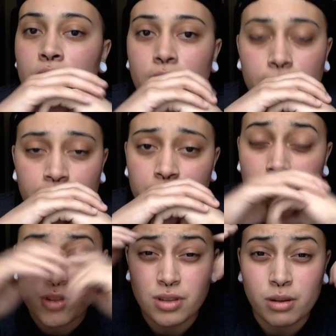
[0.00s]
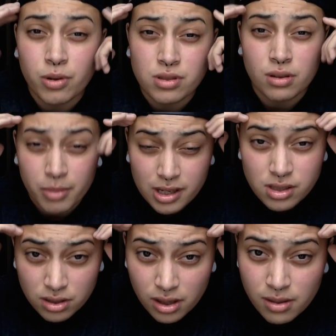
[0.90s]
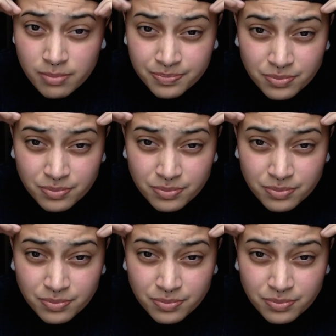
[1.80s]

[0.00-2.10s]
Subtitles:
I'm also going to post it on my Instagram.